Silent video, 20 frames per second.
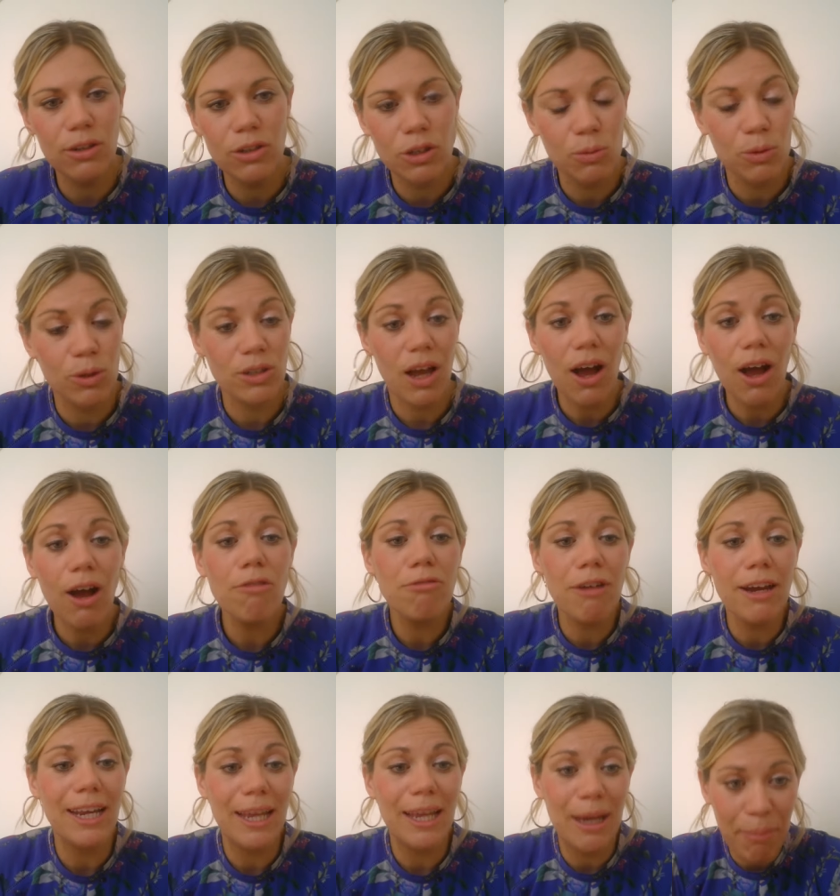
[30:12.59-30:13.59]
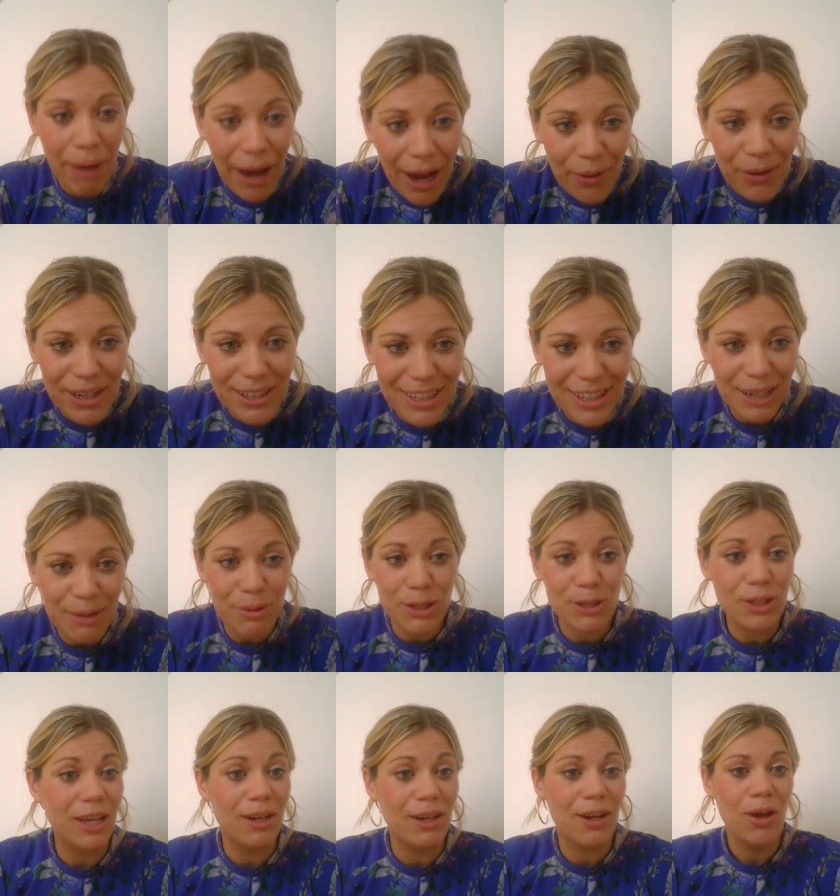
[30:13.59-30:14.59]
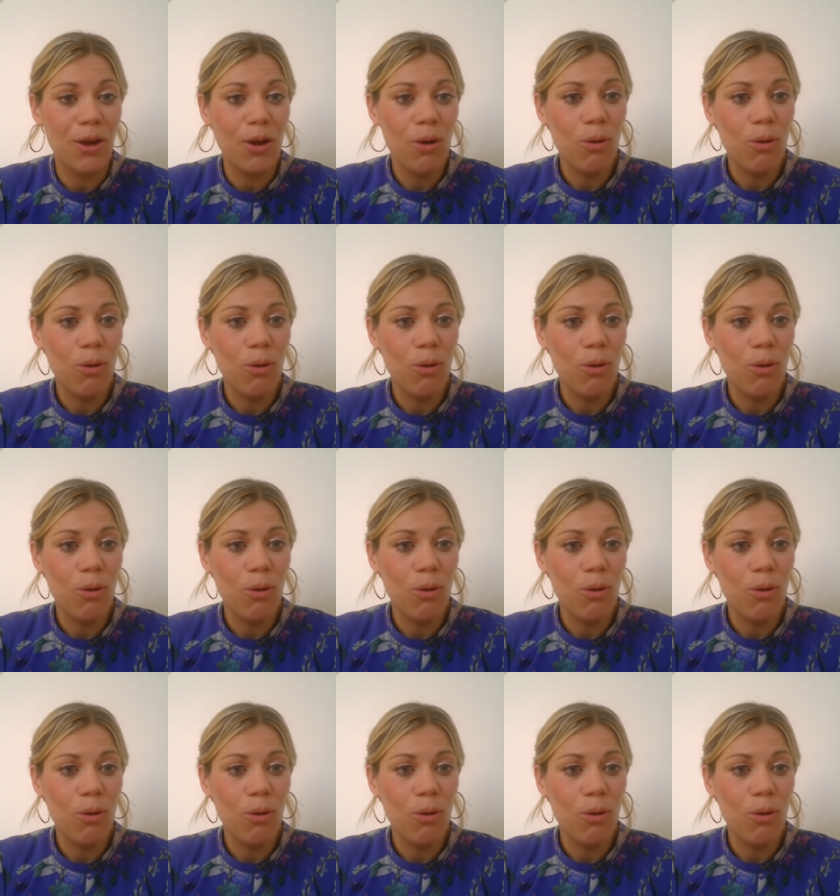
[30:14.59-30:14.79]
culture wars are really about exactly what you said.